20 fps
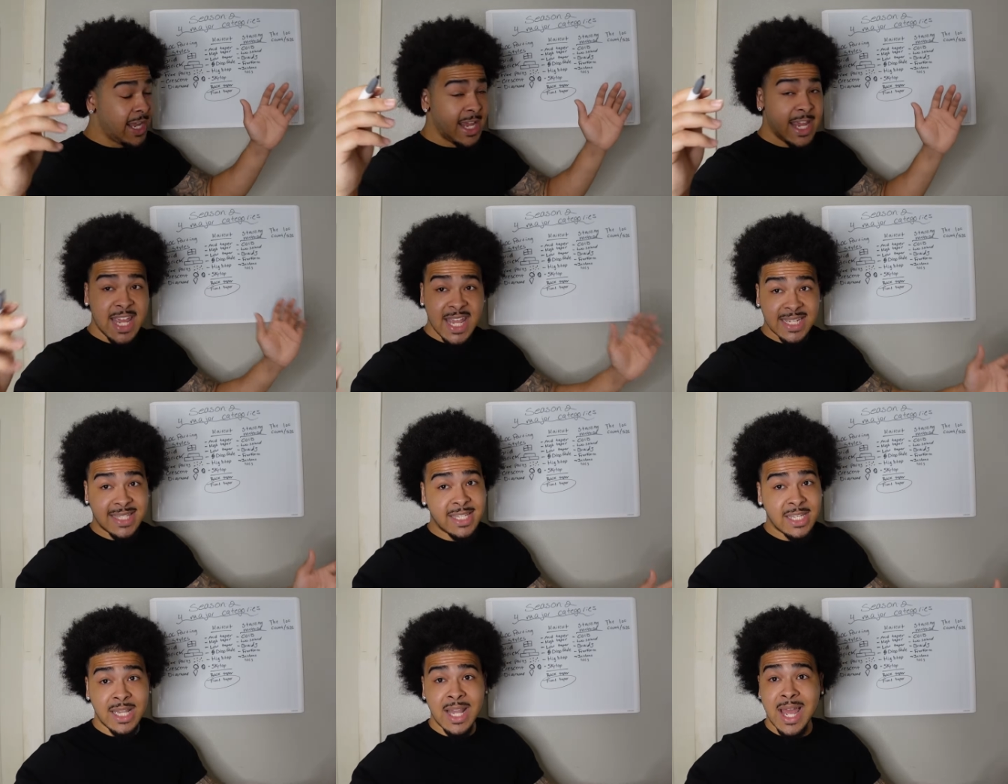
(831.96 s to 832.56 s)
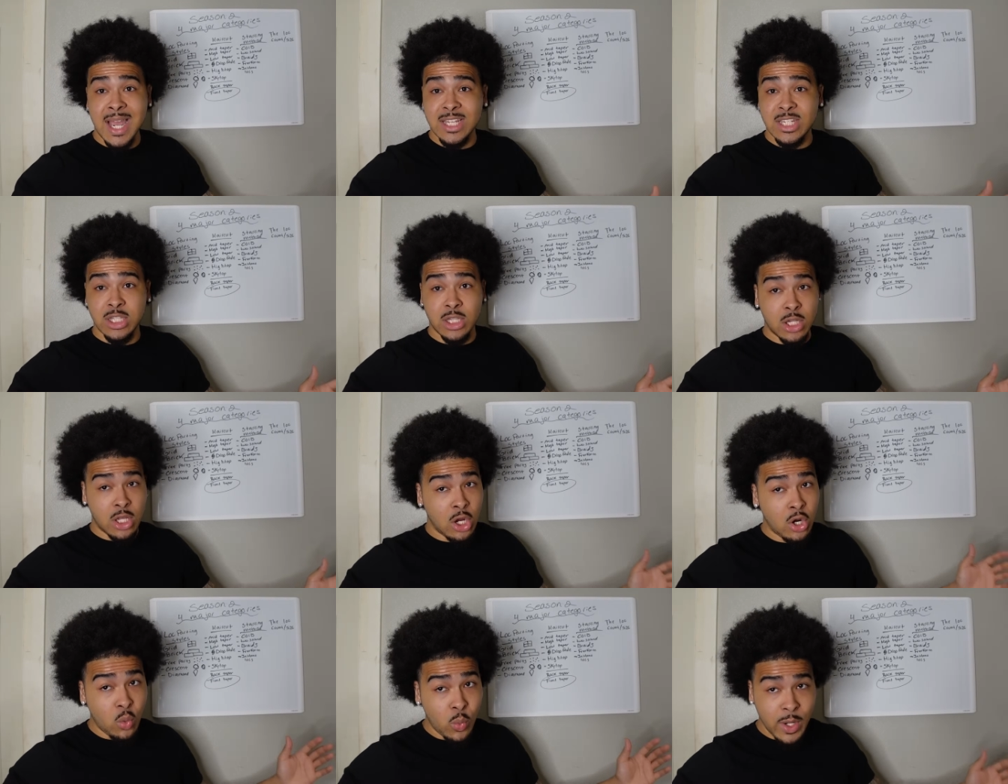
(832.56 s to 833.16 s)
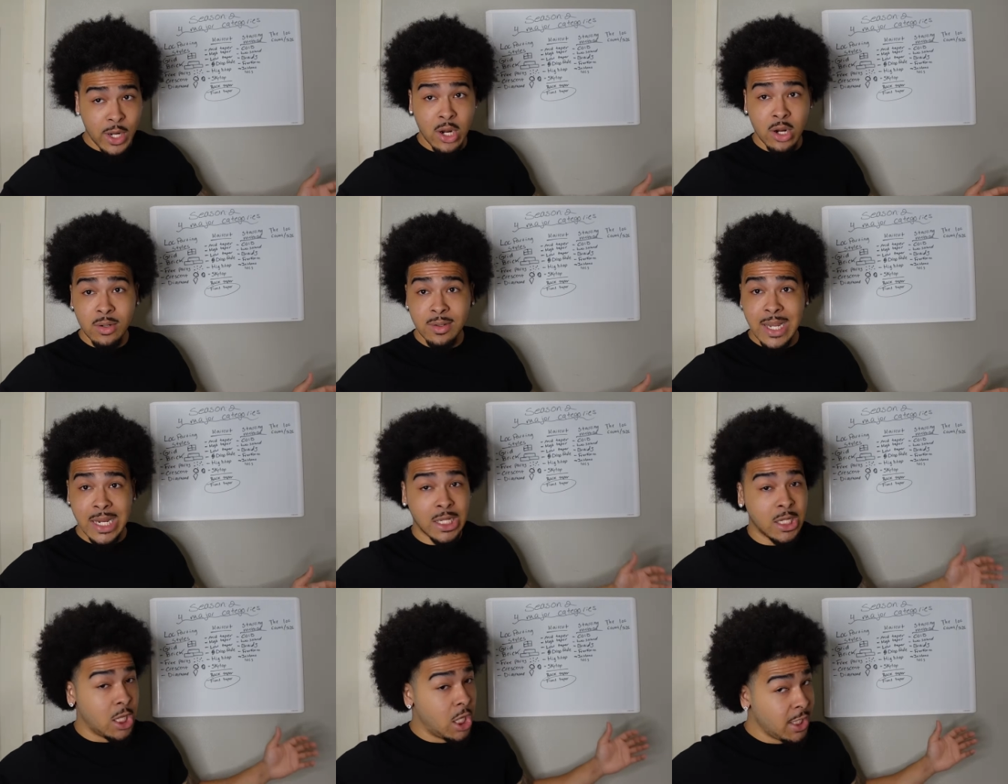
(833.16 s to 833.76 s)
Instant locks look weird.
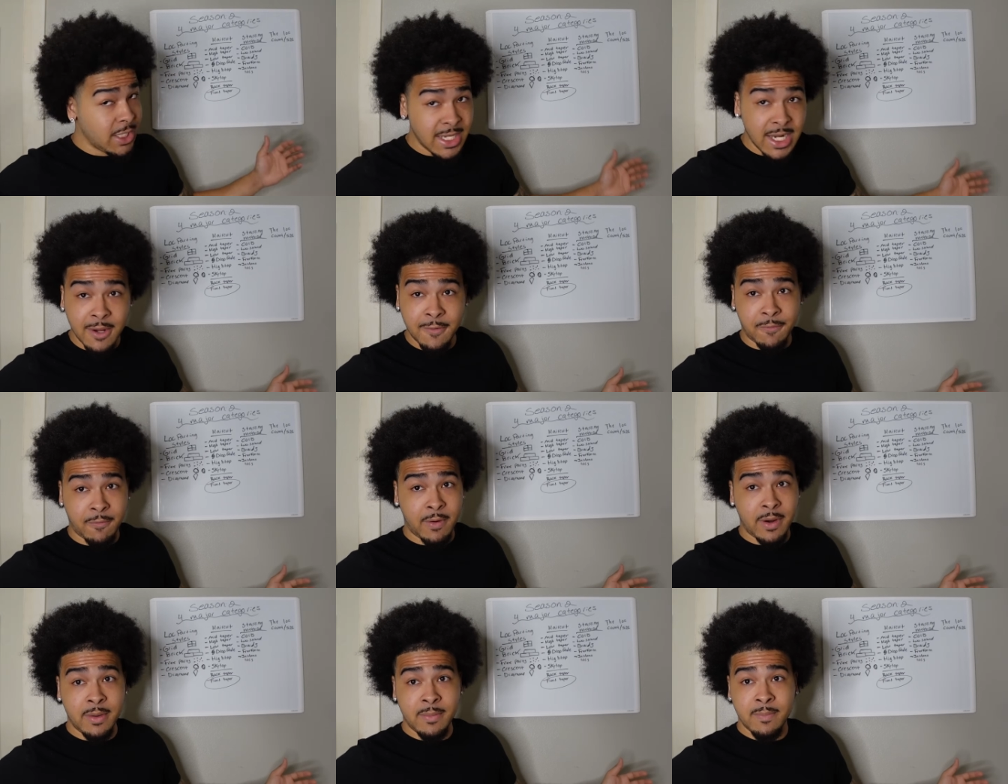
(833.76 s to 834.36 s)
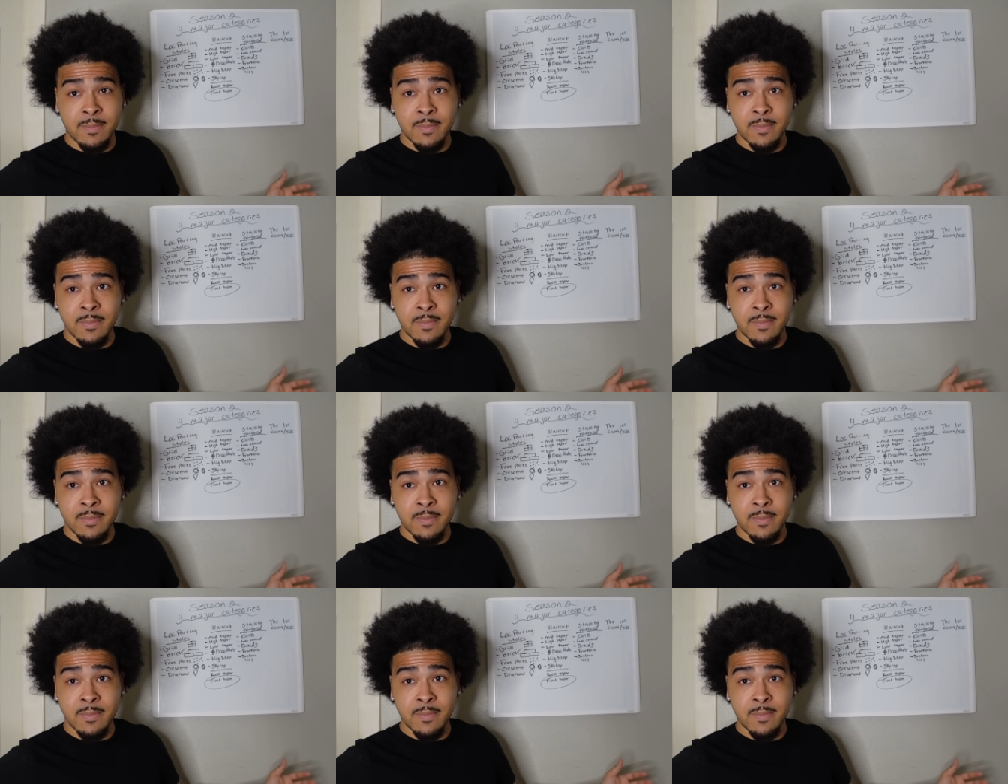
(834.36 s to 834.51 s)
They look different.